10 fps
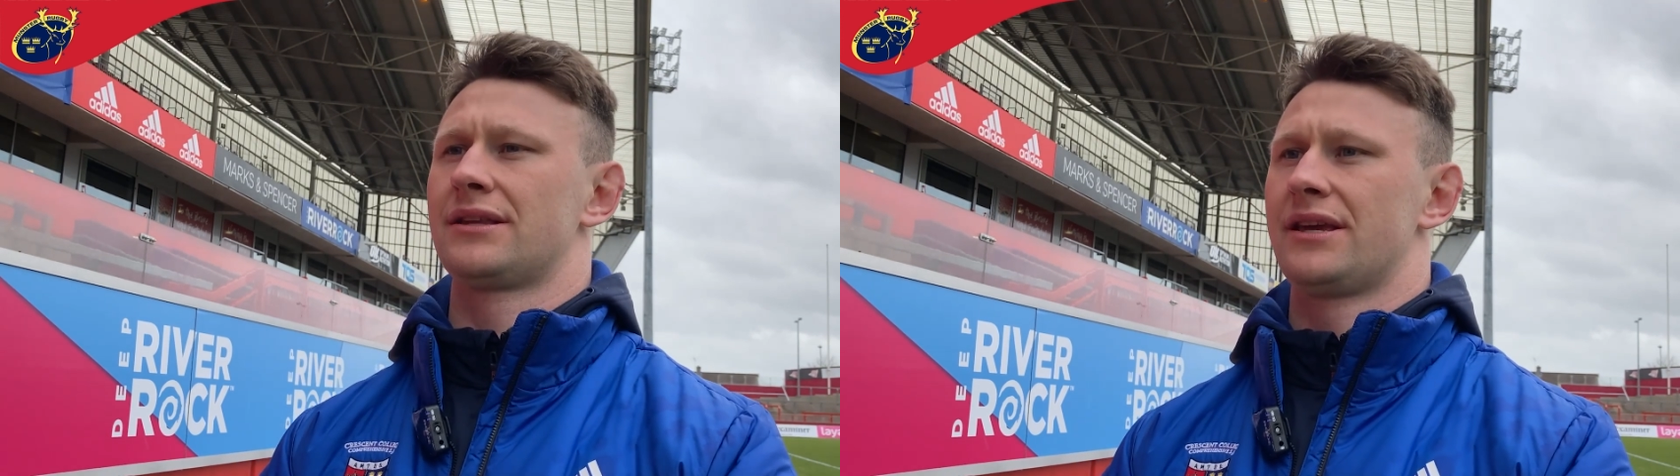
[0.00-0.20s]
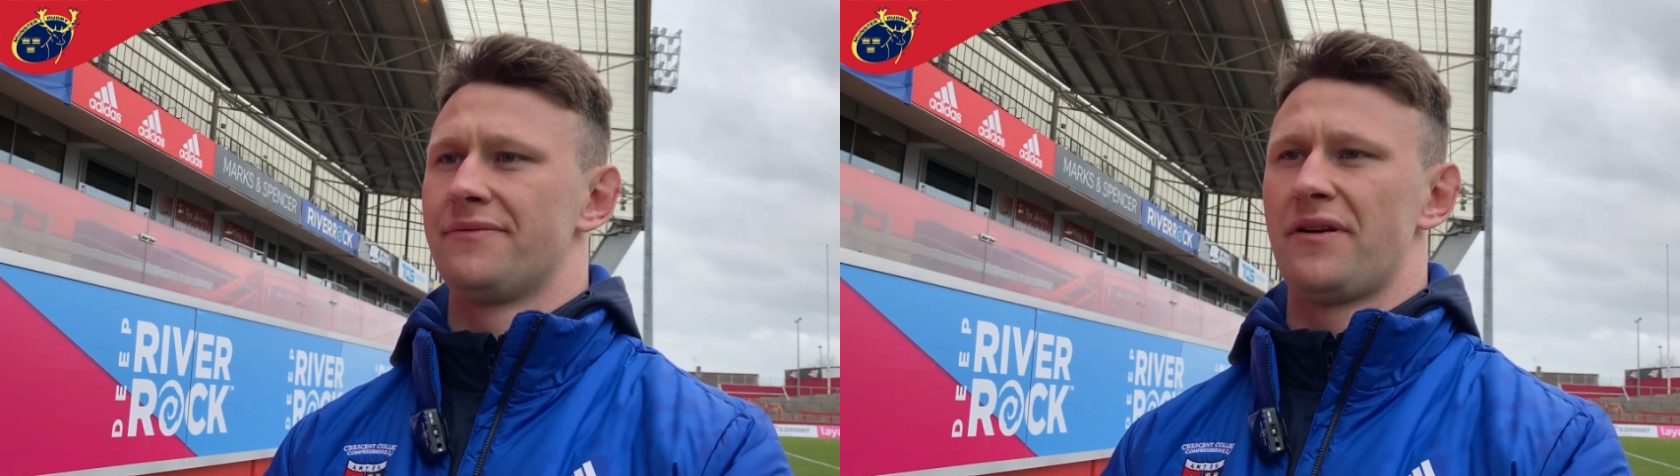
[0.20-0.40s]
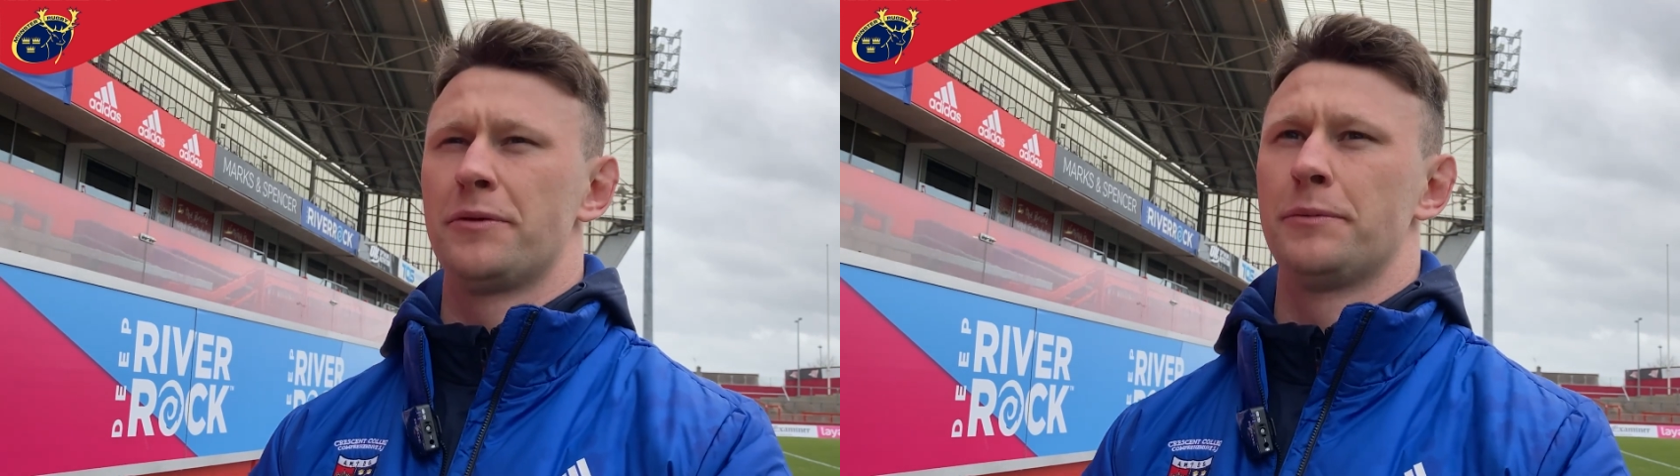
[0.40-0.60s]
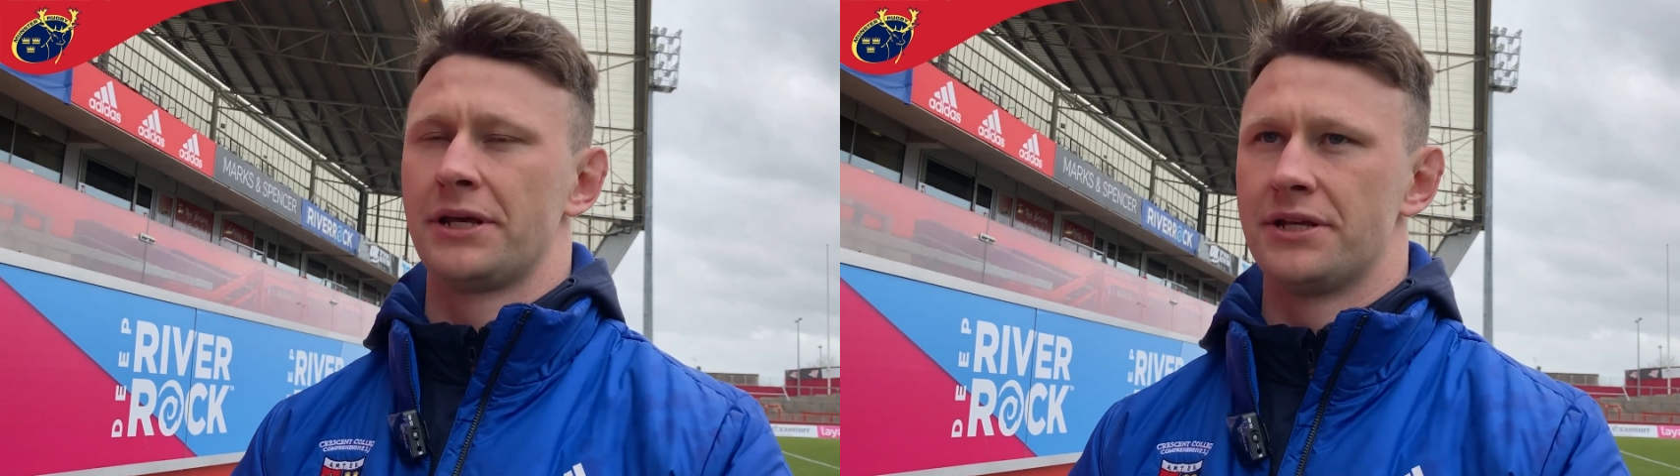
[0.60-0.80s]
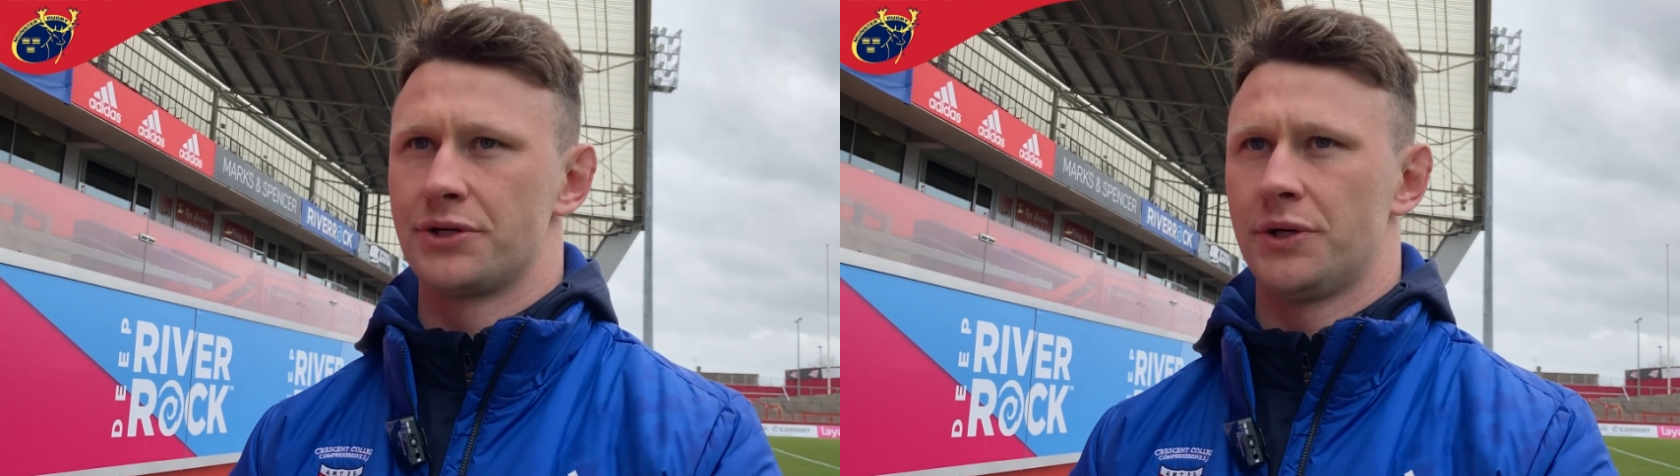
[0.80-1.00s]
to keep
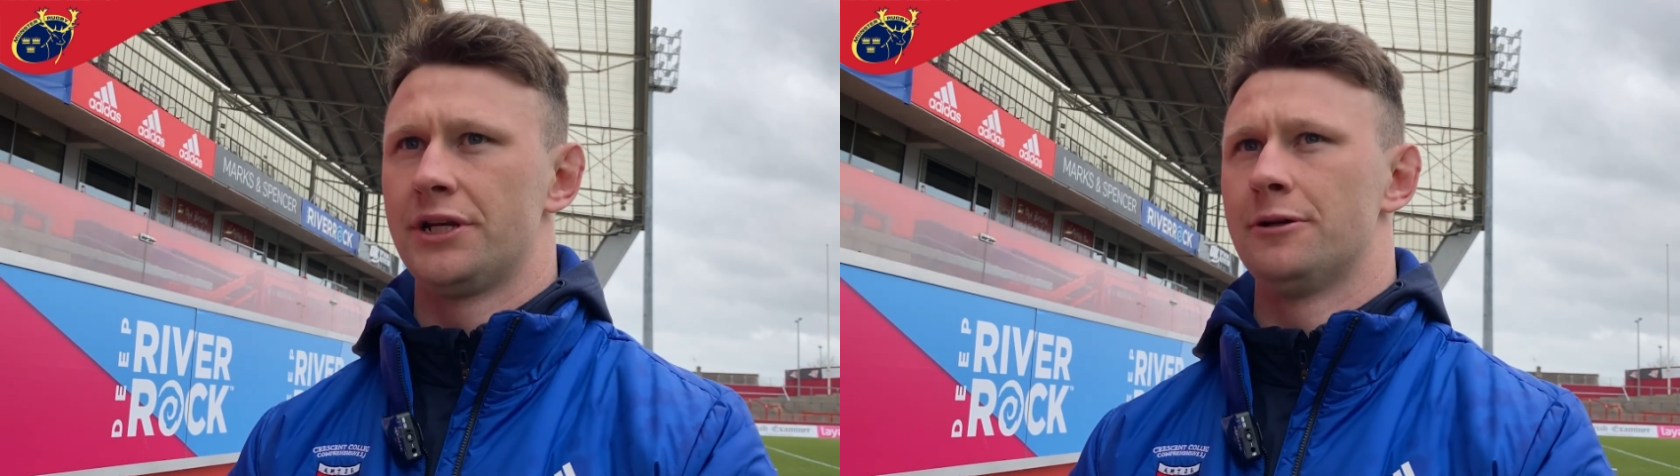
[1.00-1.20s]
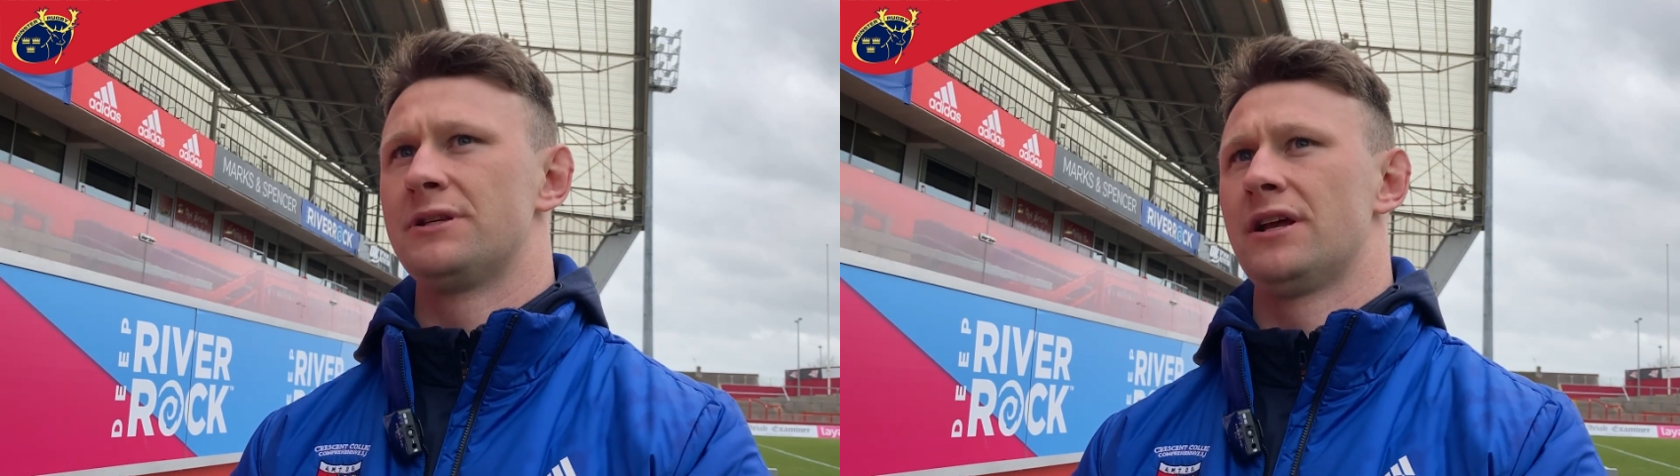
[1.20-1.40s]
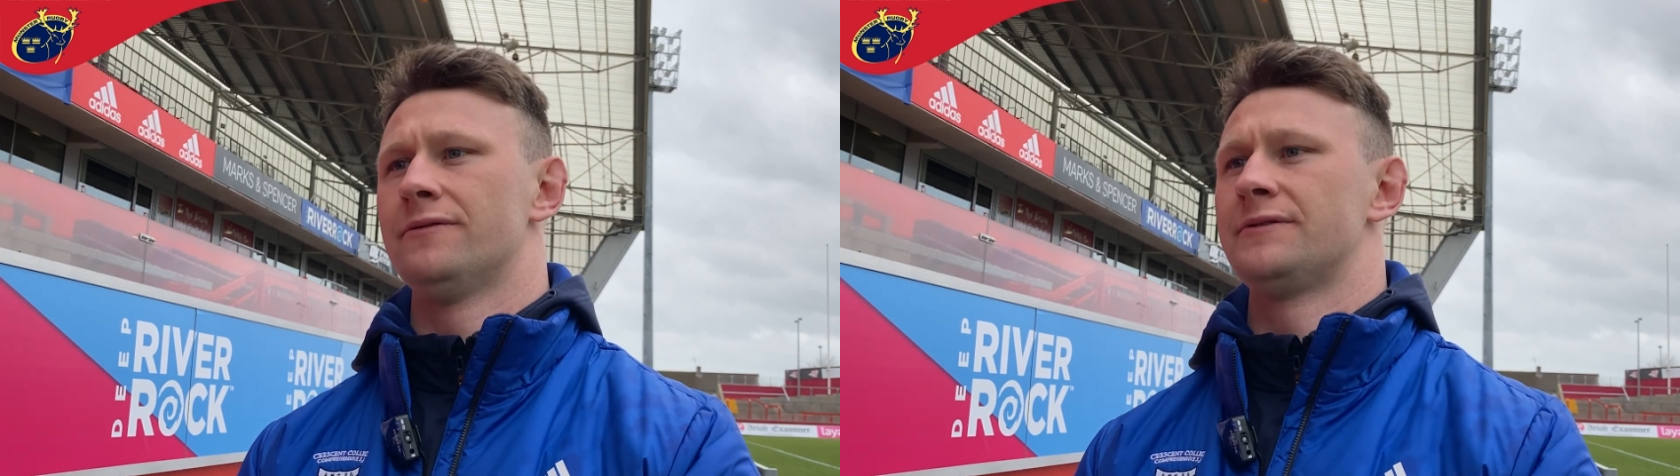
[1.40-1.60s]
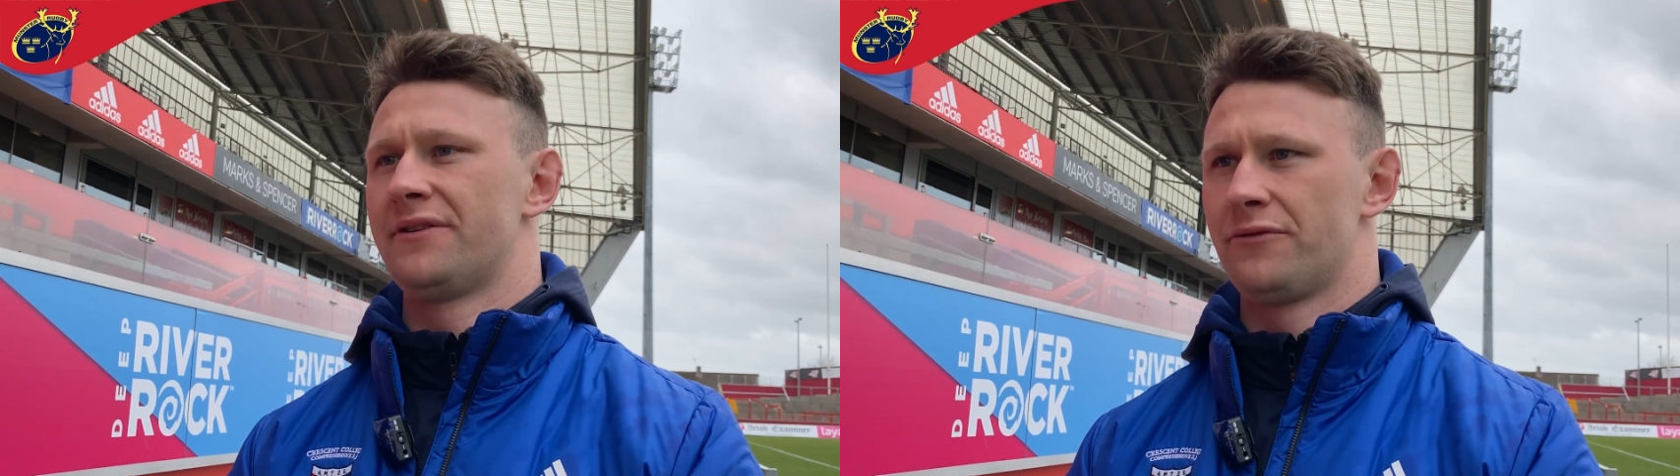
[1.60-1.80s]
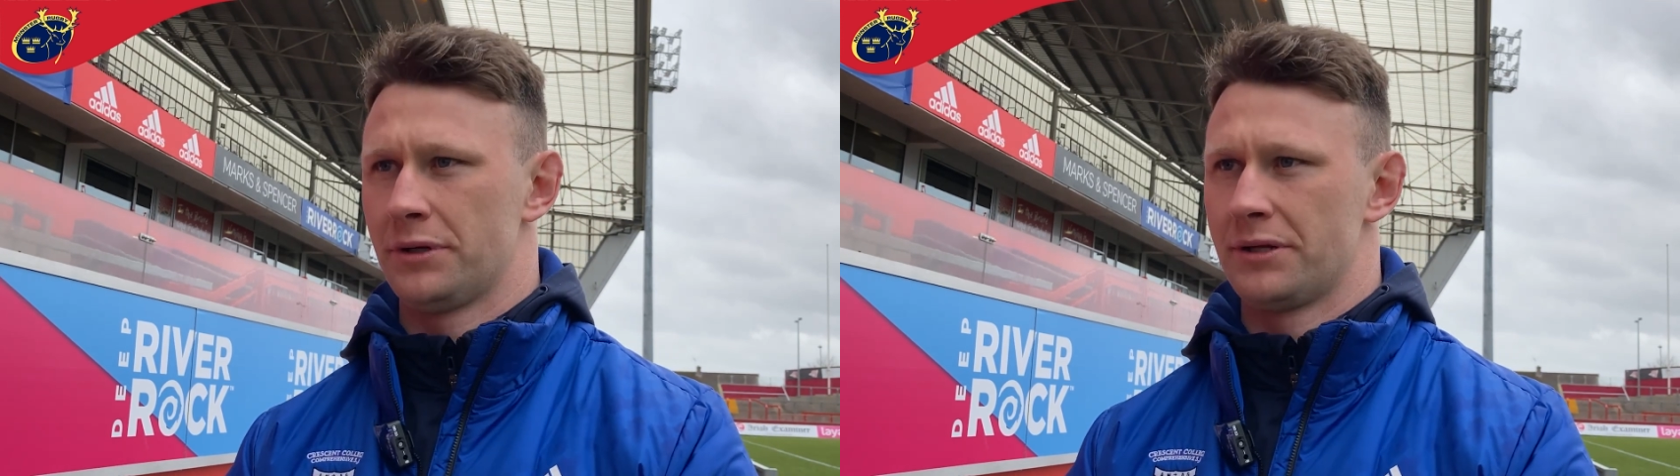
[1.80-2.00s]
everybody enjoying themselves and
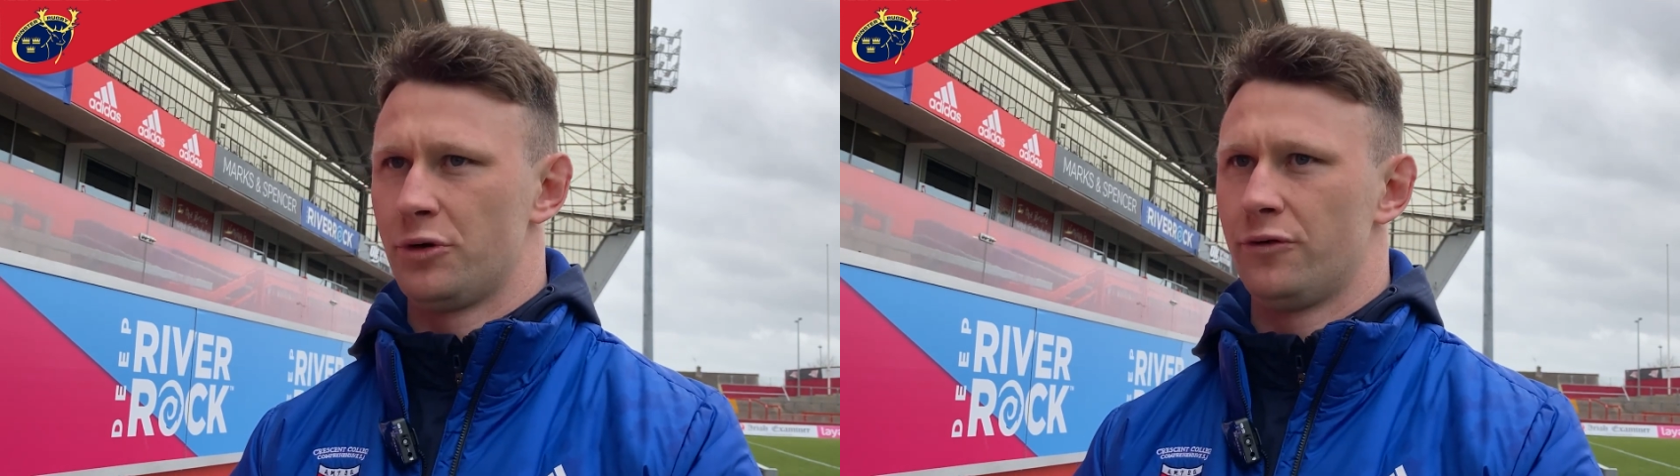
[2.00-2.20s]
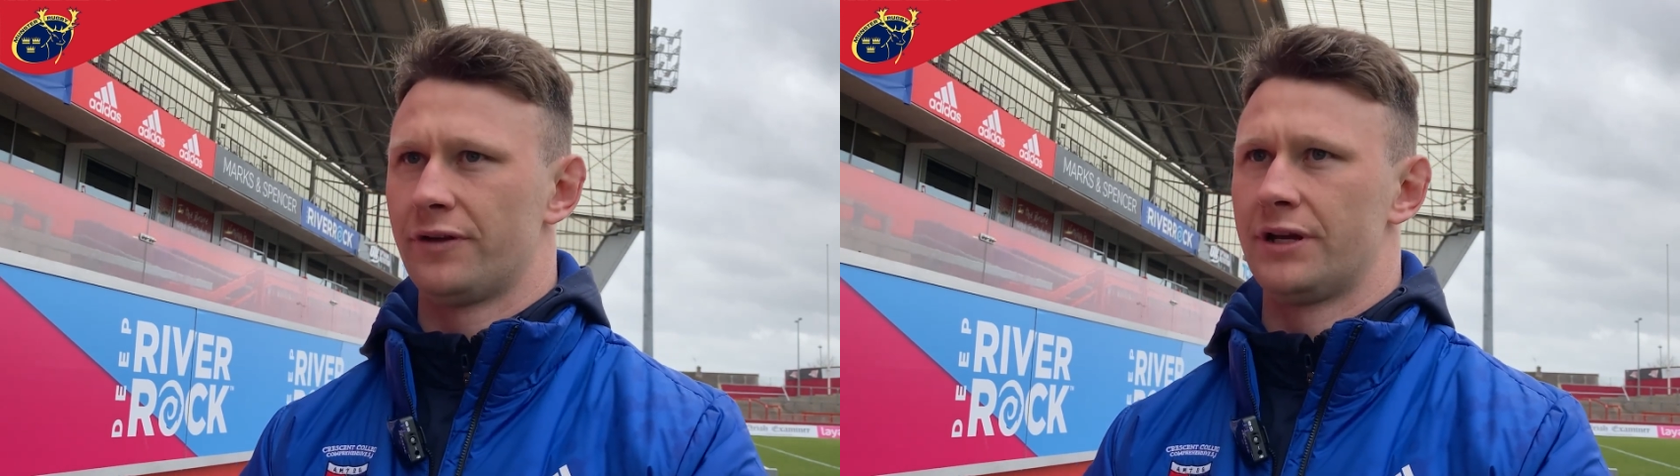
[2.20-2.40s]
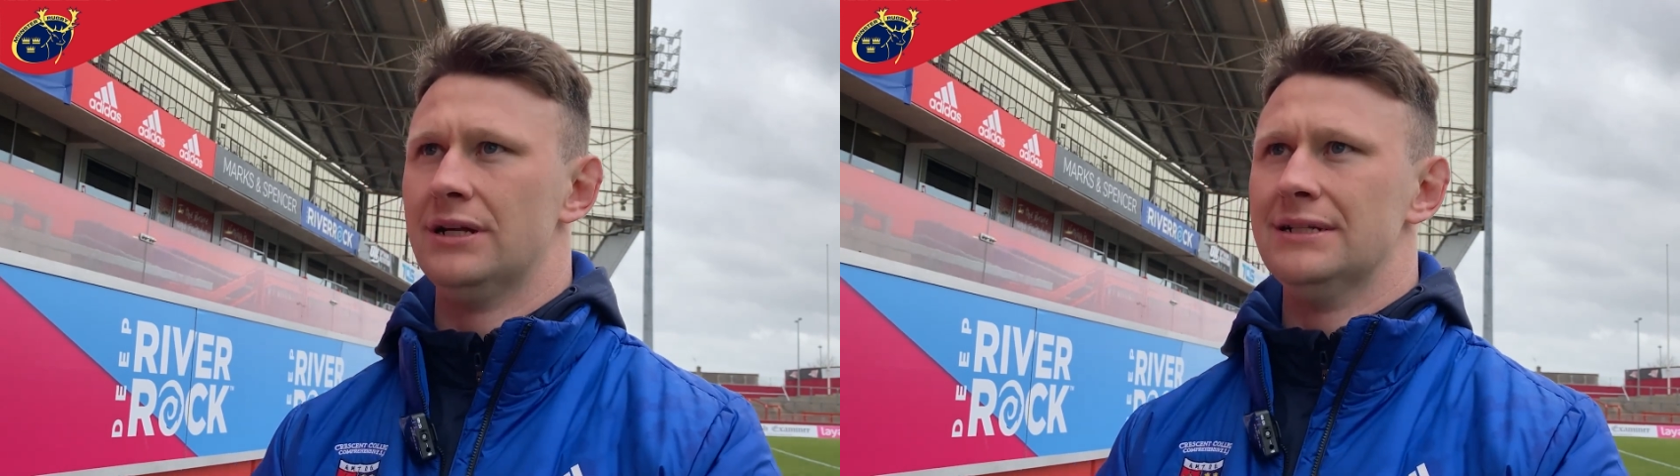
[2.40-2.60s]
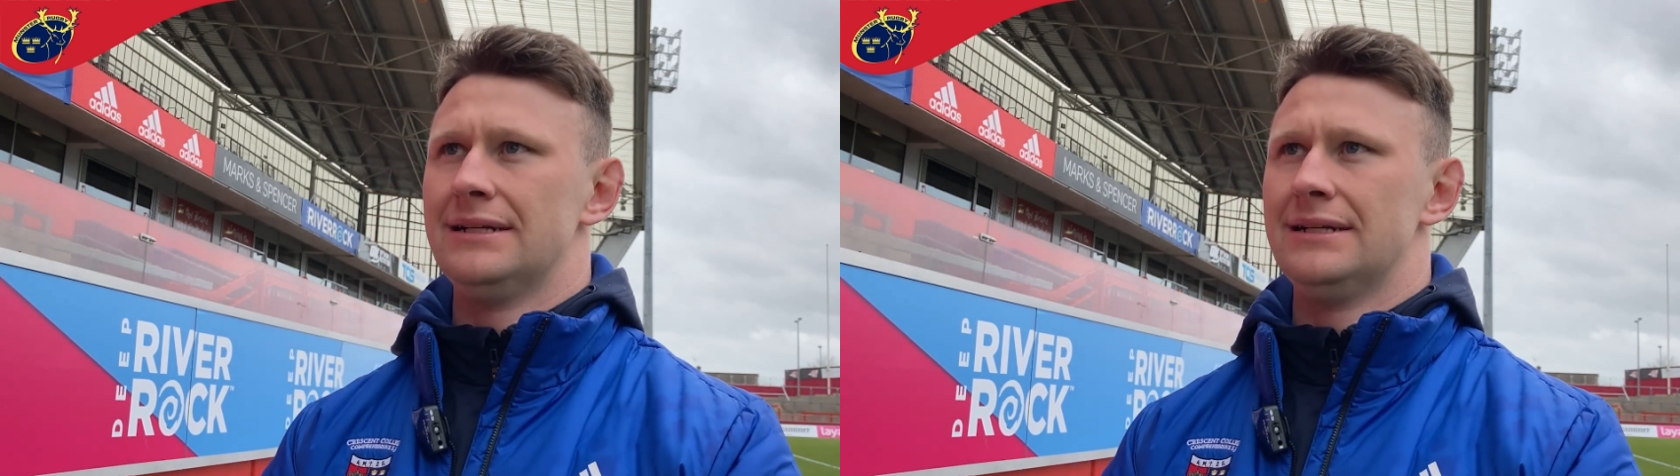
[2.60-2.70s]
everybody moving.